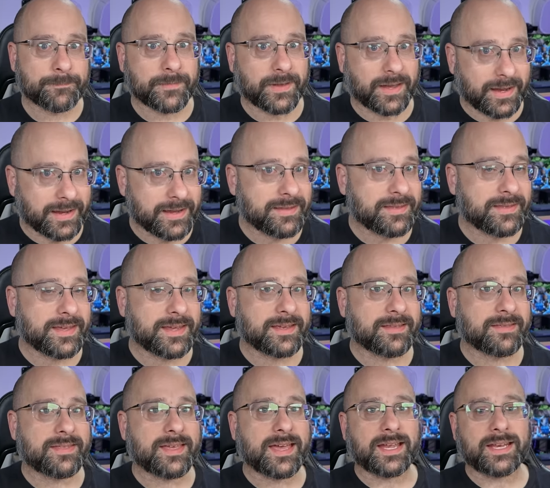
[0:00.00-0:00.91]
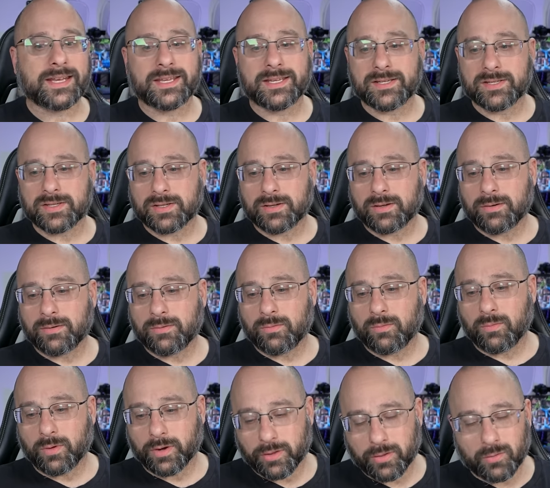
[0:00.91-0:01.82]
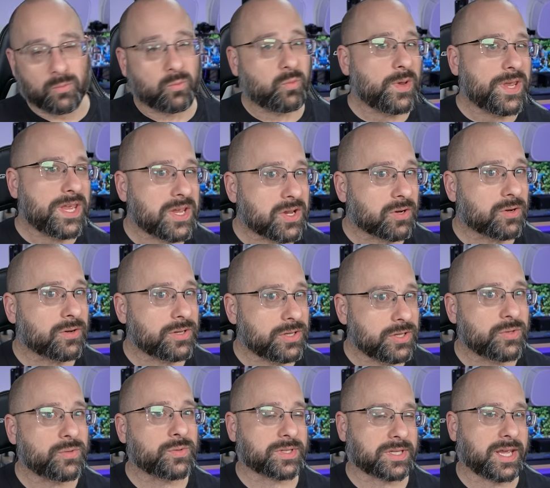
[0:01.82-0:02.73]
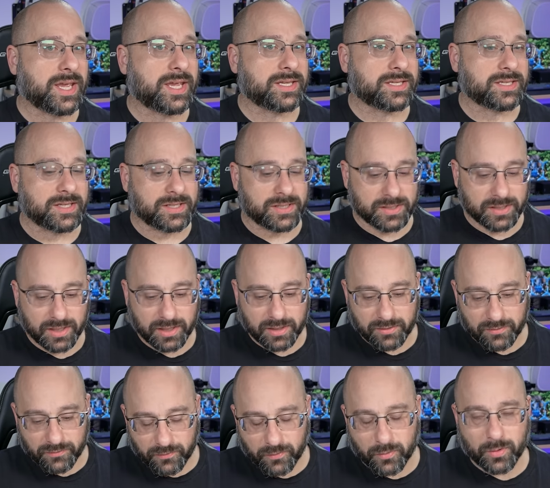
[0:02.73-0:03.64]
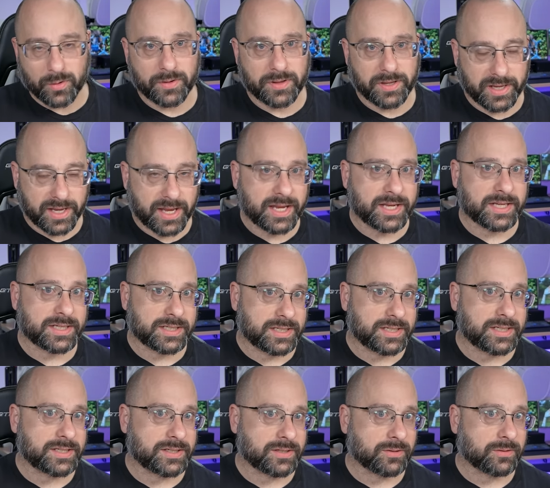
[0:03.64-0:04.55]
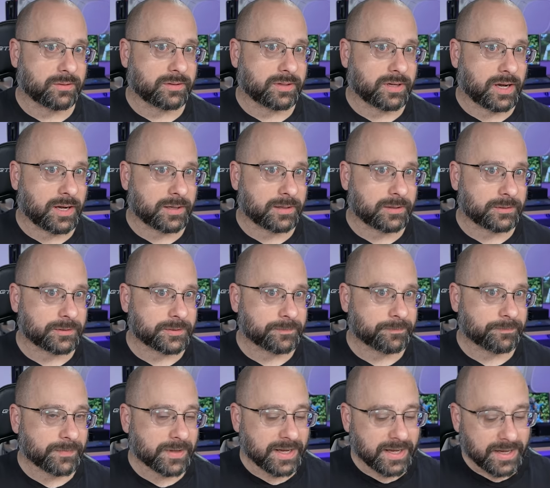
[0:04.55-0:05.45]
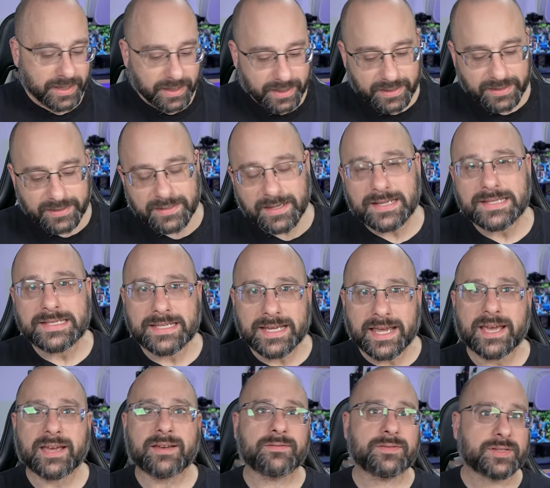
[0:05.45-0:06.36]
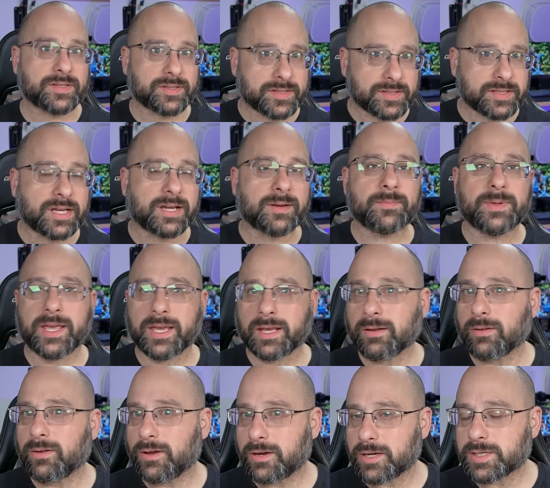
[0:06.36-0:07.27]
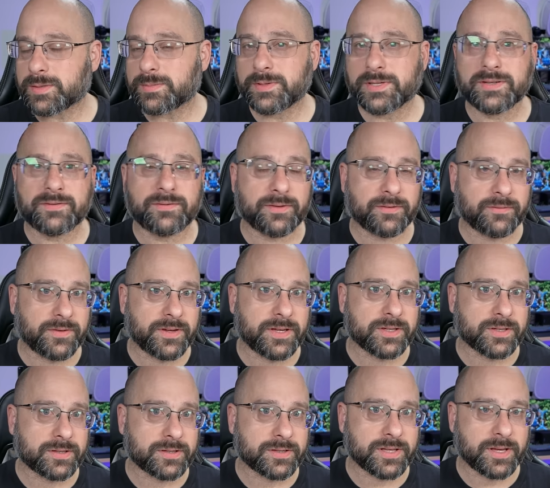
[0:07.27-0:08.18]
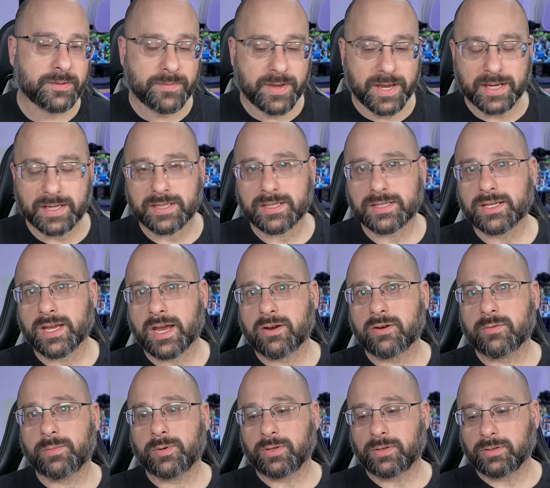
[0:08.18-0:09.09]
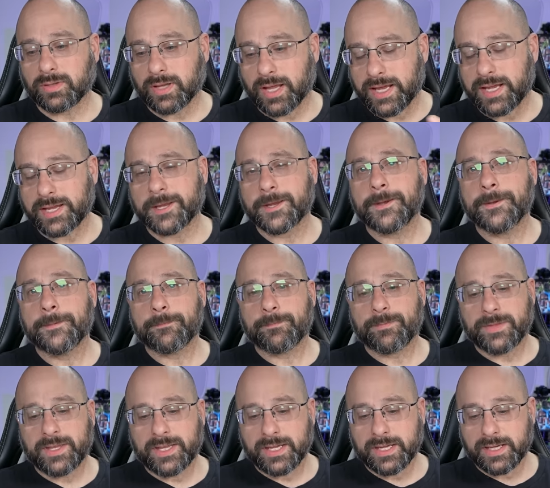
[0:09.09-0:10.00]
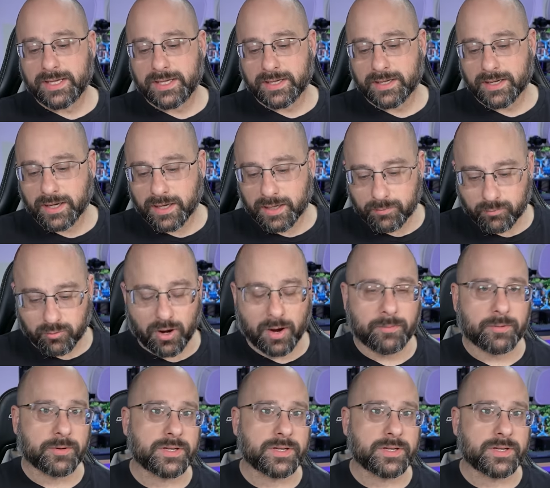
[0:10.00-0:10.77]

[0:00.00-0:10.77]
I think that is one of the weaker use cases for the HDZero goggles. It does have some analog specific features that make it desirable, like the proper